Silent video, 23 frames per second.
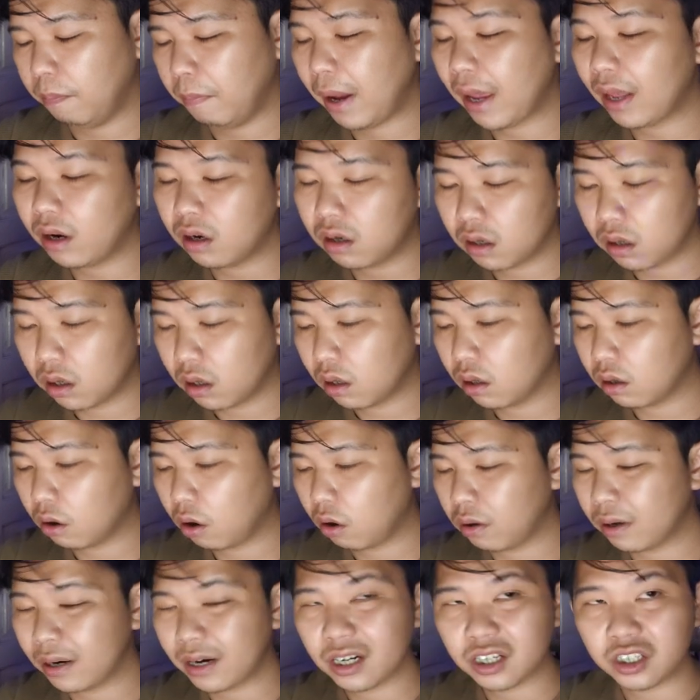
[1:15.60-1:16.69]
better
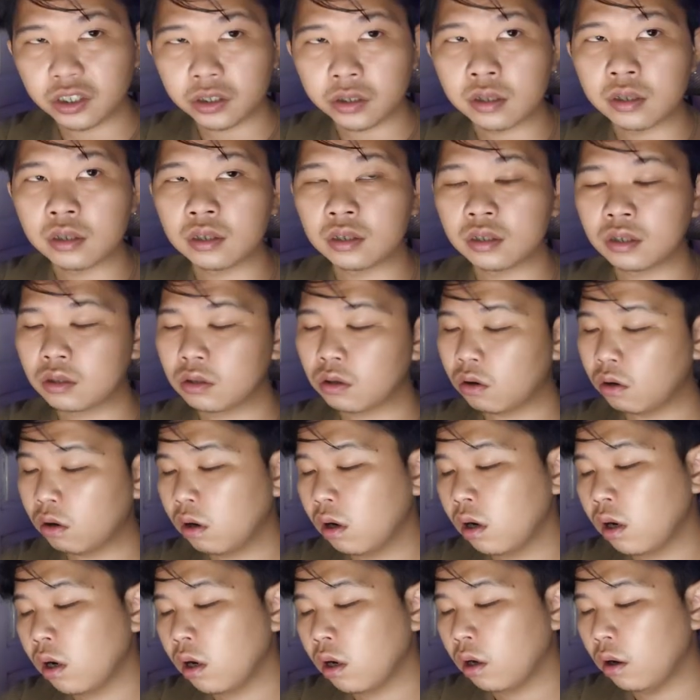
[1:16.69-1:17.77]
connections
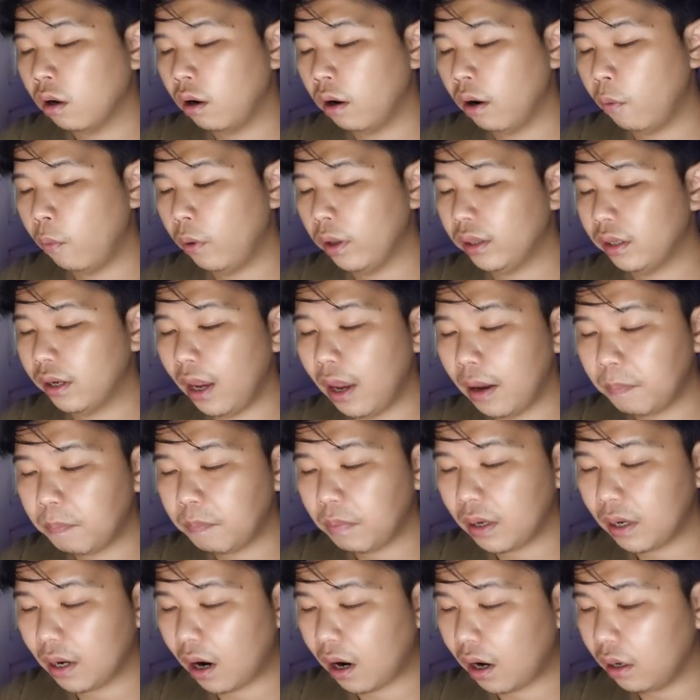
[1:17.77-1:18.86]
with the
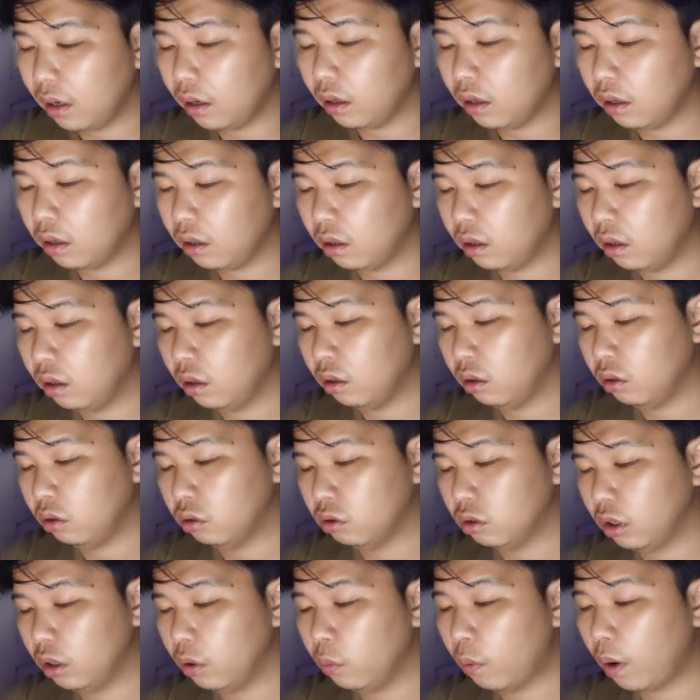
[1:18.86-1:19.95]
API,
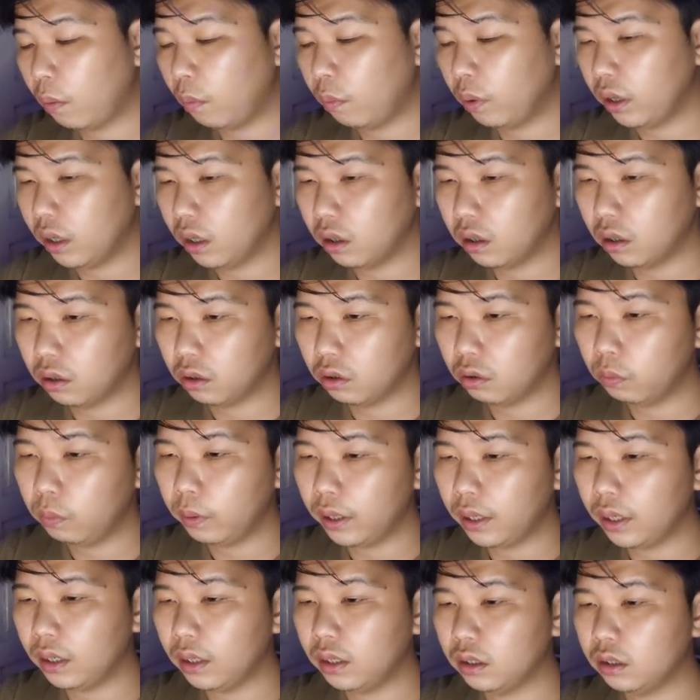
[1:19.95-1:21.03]
usually what we are
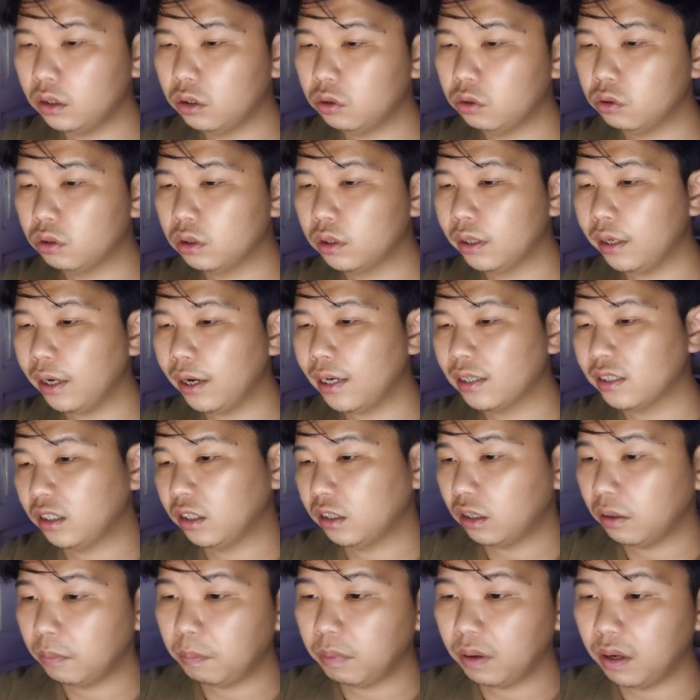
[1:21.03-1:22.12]
doing is using
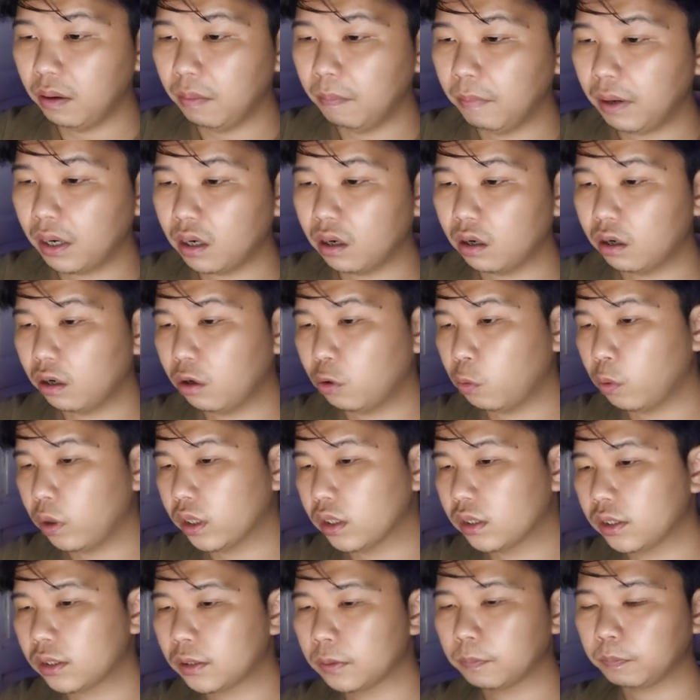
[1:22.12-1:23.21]
HTTP make a
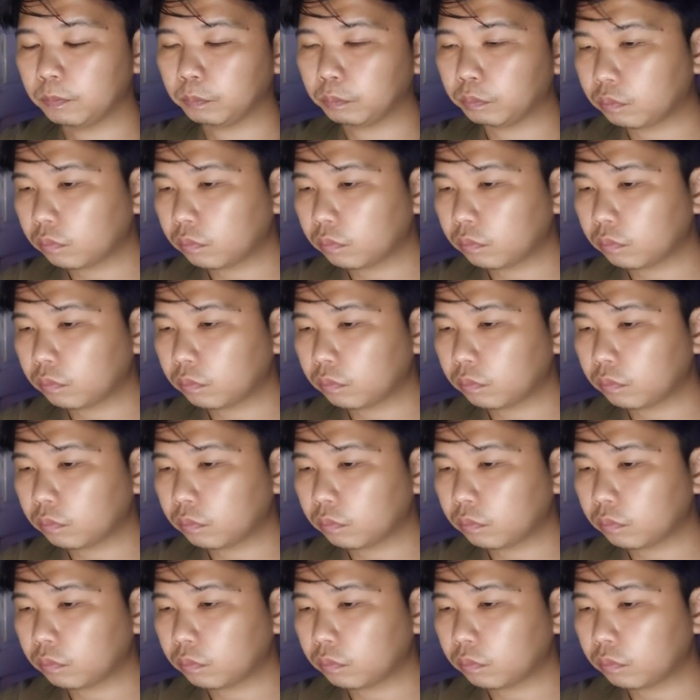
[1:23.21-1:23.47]
request.